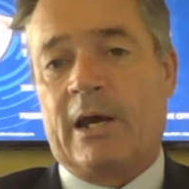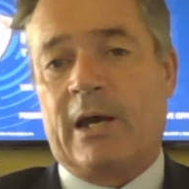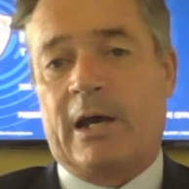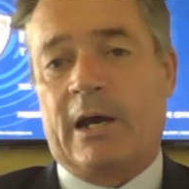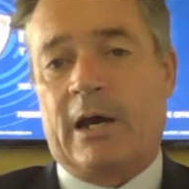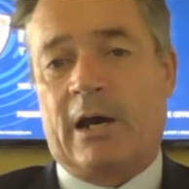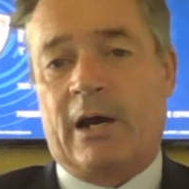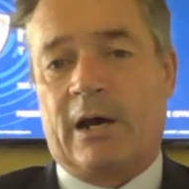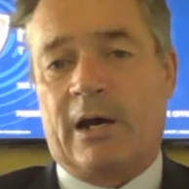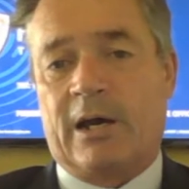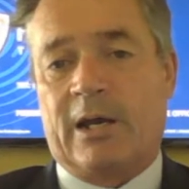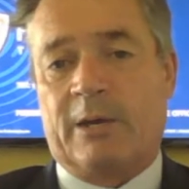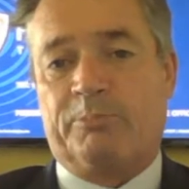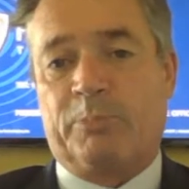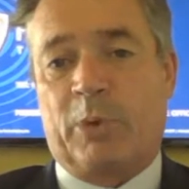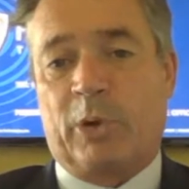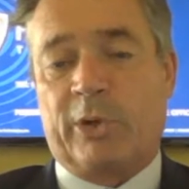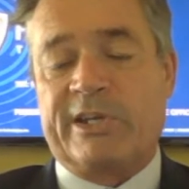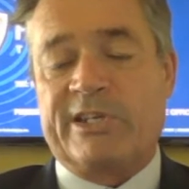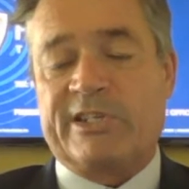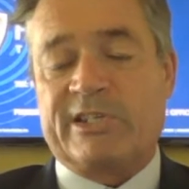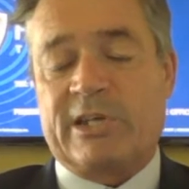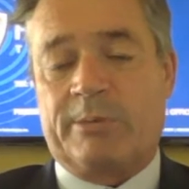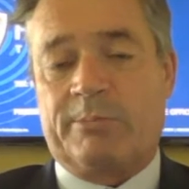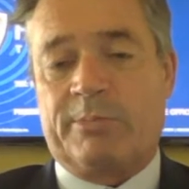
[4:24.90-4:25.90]
high
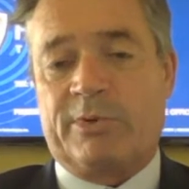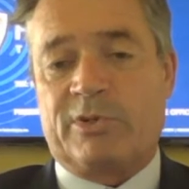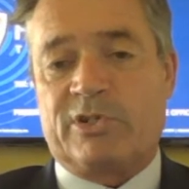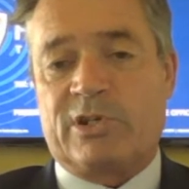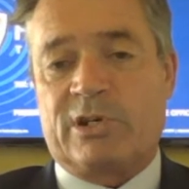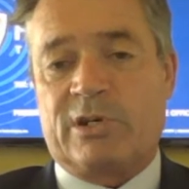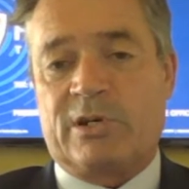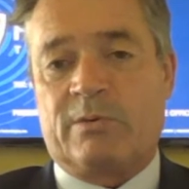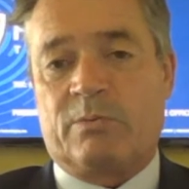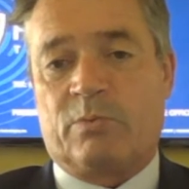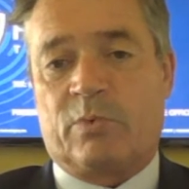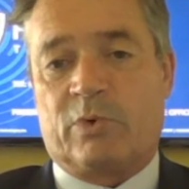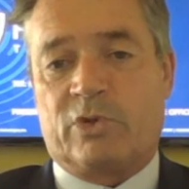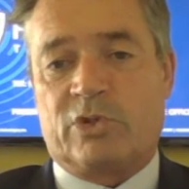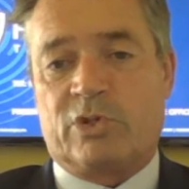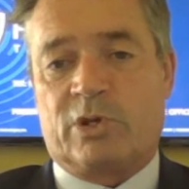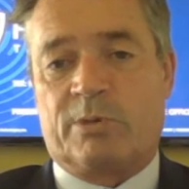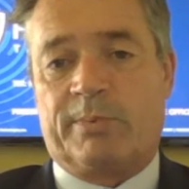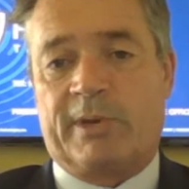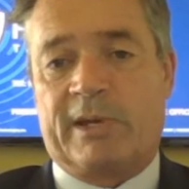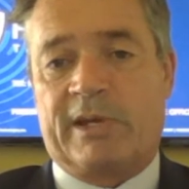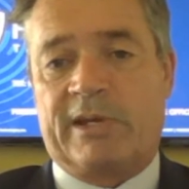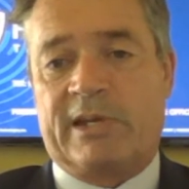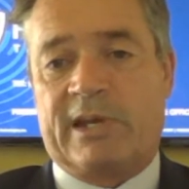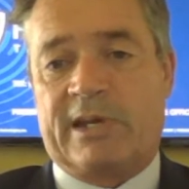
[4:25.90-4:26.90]
body temperature, which
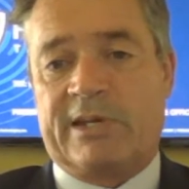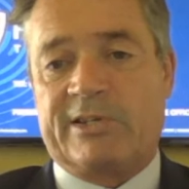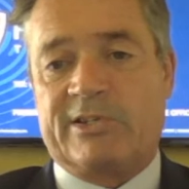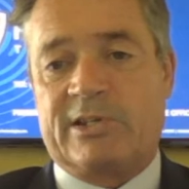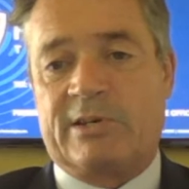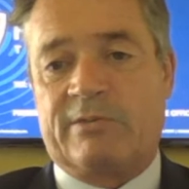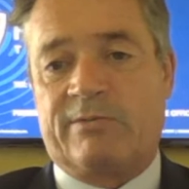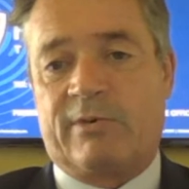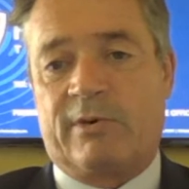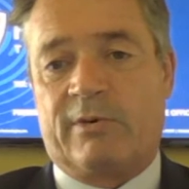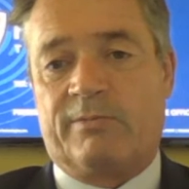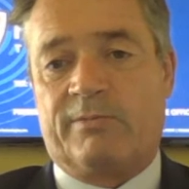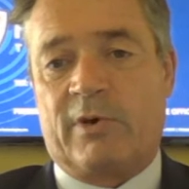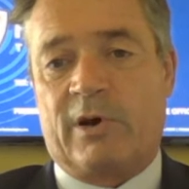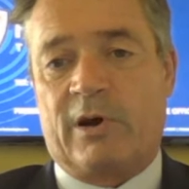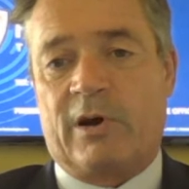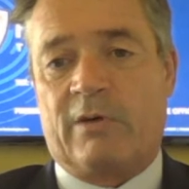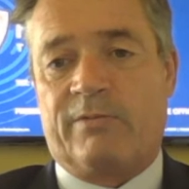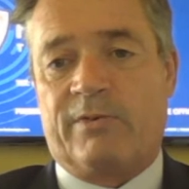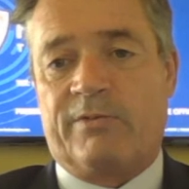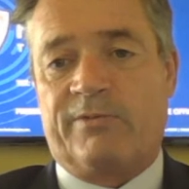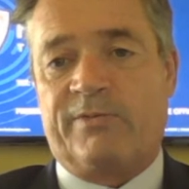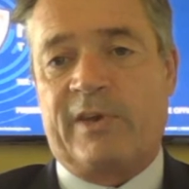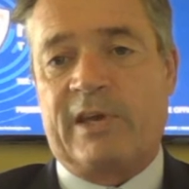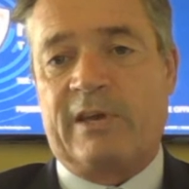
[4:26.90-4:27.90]
could be indicative
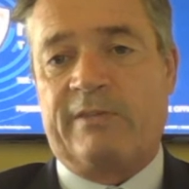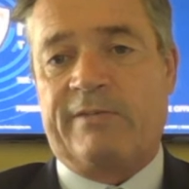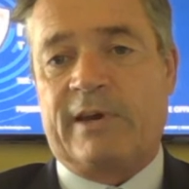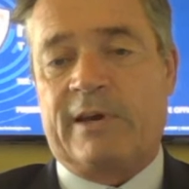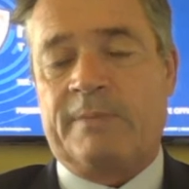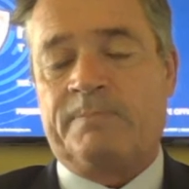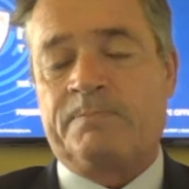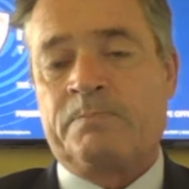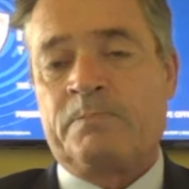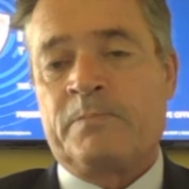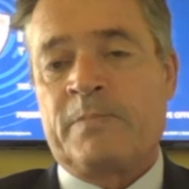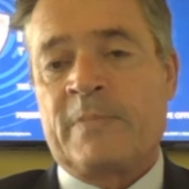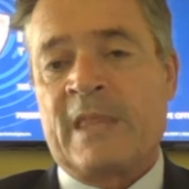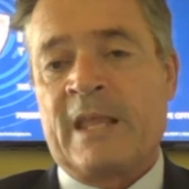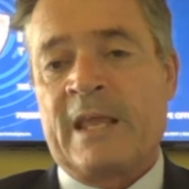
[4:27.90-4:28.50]
of a fever.